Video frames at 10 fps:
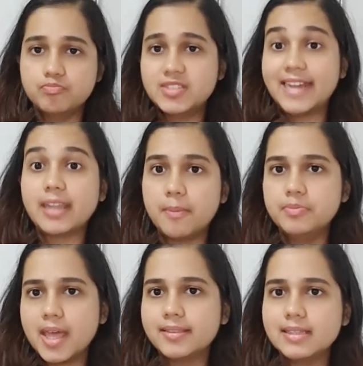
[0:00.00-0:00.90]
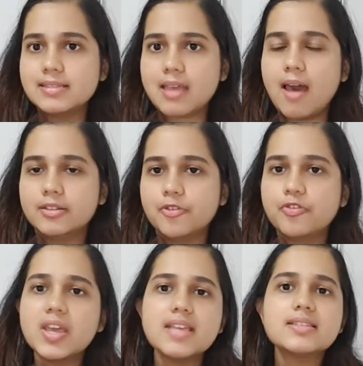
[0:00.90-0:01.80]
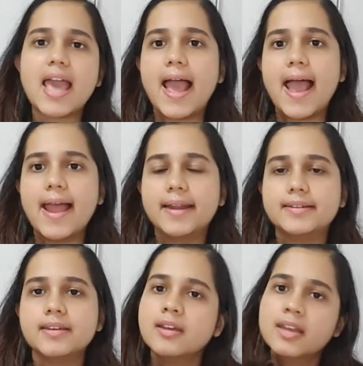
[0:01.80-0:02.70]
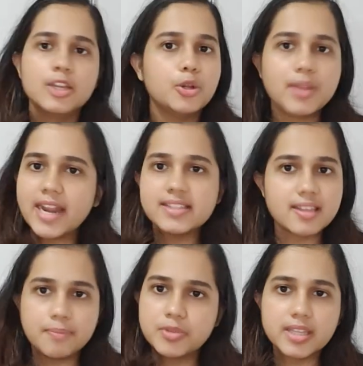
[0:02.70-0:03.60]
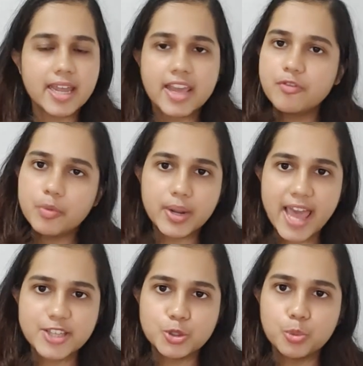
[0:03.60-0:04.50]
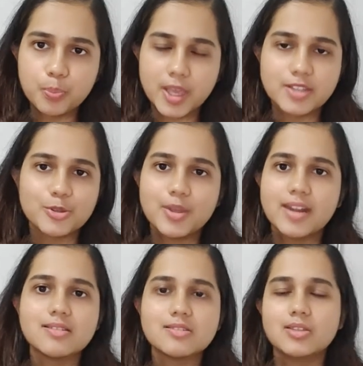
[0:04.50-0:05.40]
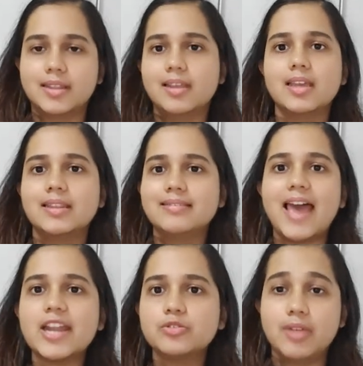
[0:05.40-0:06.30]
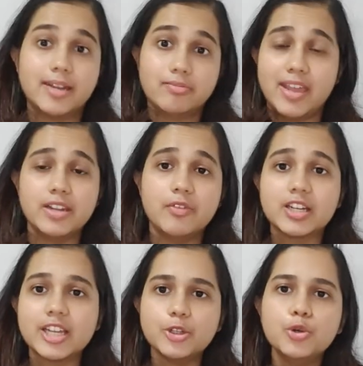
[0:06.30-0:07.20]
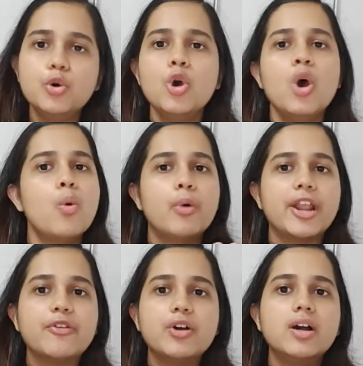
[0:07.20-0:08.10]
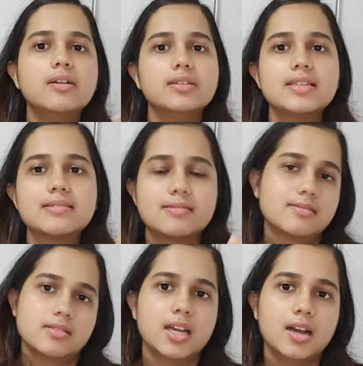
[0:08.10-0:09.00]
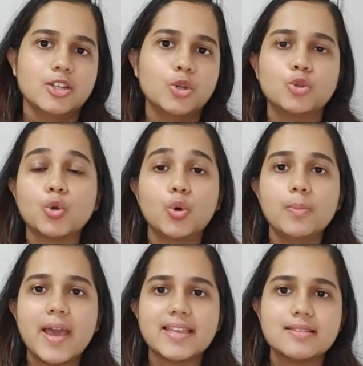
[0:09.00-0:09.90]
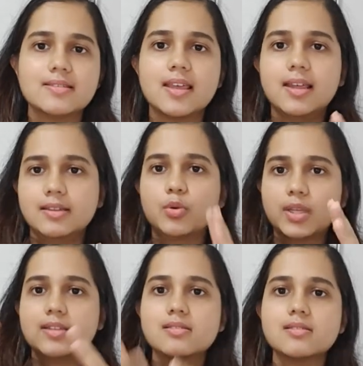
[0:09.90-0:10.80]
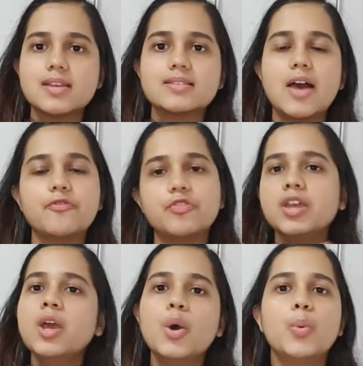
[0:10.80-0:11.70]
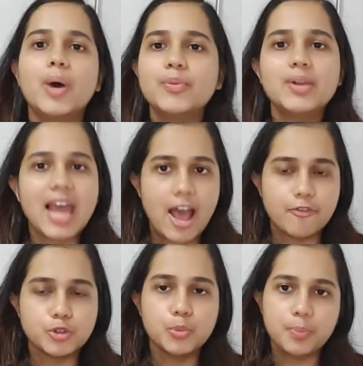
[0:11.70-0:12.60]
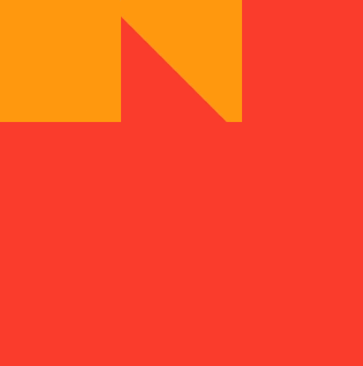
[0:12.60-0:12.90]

set up, that these are the fees, and, you know, that is something that everyone has to pay. So there is nothing in that that anyone can do. Whatever is, you know, told by ACCA that, okay, this is the exam fee, one will have to pay.